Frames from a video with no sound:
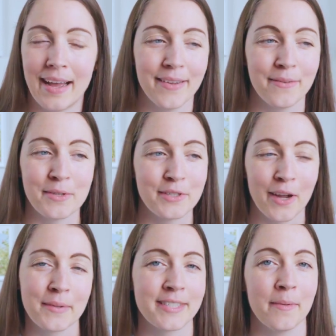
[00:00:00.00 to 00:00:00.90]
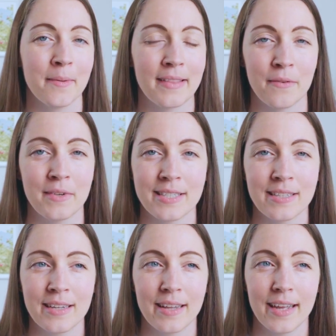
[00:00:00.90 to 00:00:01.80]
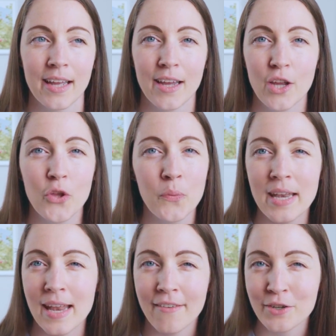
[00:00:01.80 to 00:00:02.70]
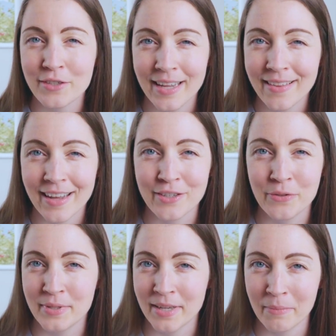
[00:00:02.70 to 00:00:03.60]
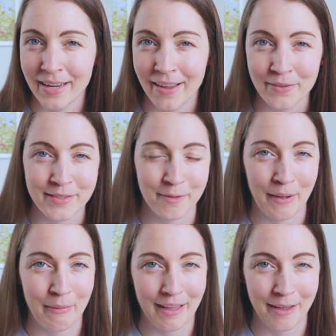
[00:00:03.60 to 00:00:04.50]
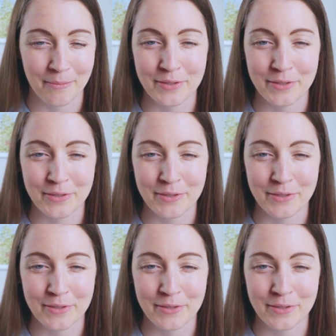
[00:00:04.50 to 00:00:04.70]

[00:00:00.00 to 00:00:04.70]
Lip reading: I was talking with someone about that recently. Like, you would never say that to somebody else about them.